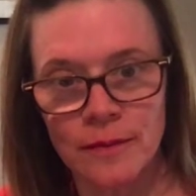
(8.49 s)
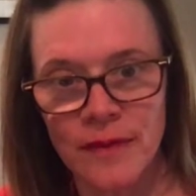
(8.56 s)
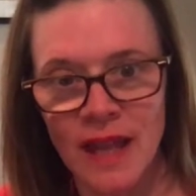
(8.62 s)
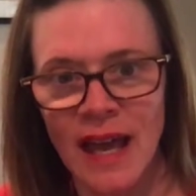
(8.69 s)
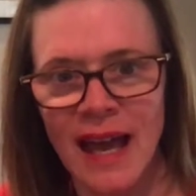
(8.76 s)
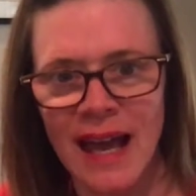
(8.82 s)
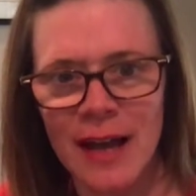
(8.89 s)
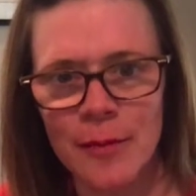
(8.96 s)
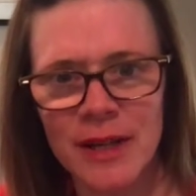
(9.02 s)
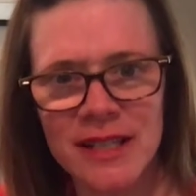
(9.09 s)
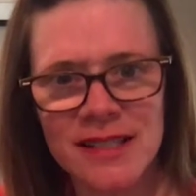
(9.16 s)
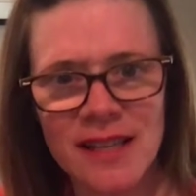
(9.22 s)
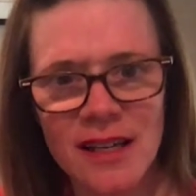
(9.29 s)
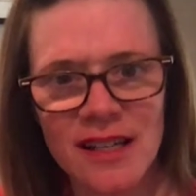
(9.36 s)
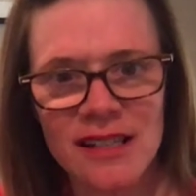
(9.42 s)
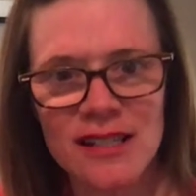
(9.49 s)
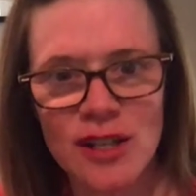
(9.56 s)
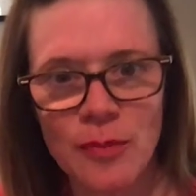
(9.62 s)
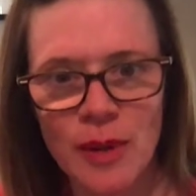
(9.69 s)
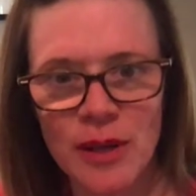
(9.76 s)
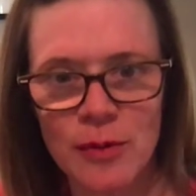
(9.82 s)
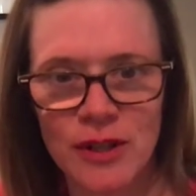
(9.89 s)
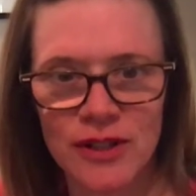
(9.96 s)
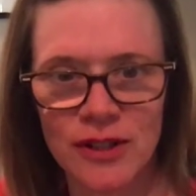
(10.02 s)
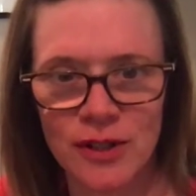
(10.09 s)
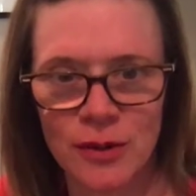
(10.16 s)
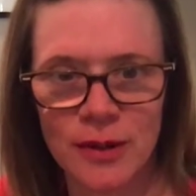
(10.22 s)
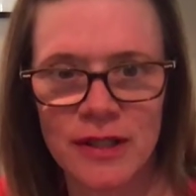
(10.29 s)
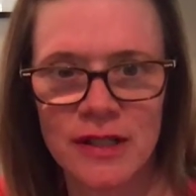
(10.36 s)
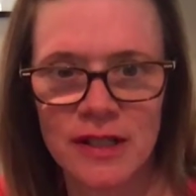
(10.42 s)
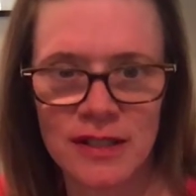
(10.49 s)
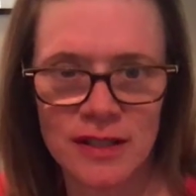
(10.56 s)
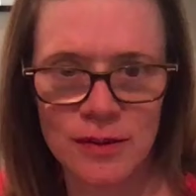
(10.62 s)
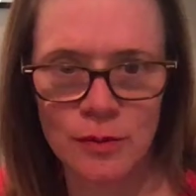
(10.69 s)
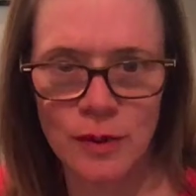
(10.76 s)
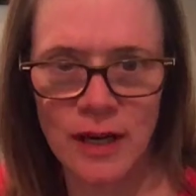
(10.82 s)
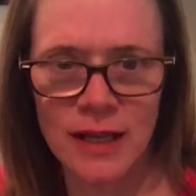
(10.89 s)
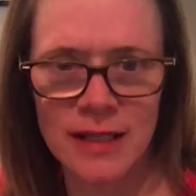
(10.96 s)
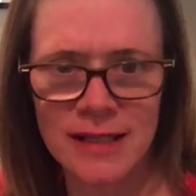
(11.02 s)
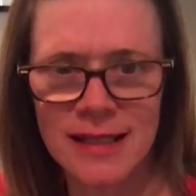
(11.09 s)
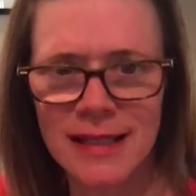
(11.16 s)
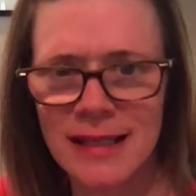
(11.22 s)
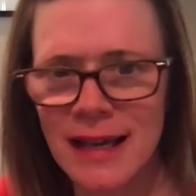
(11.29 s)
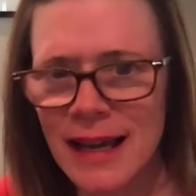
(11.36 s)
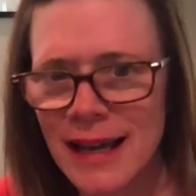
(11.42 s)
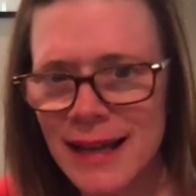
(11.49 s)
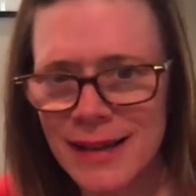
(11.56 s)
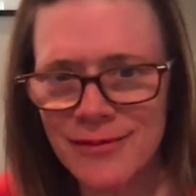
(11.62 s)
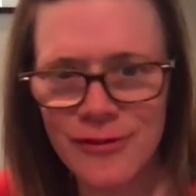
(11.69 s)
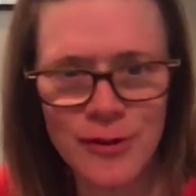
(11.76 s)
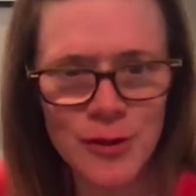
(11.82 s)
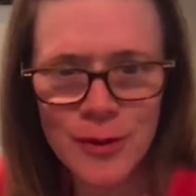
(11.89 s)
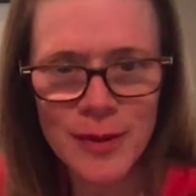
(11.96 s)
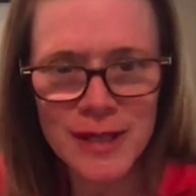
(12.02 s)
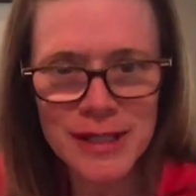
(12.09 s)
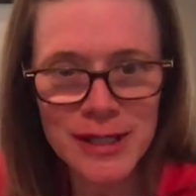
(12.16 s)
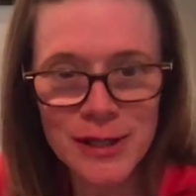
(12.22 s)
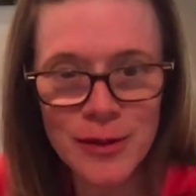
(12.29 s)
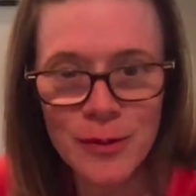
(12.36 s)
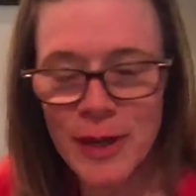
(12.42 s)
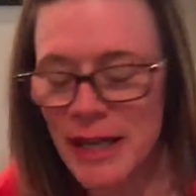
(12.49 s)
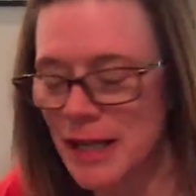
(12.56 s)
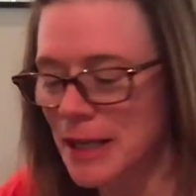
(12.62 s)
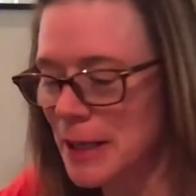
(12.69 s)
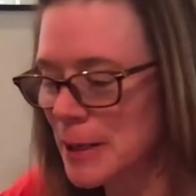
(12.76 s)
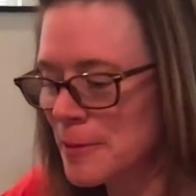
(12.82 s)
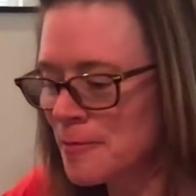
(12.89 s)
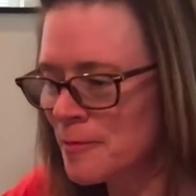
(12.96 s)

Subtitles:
I'm excited to be with you in this way today and for the rest of the week.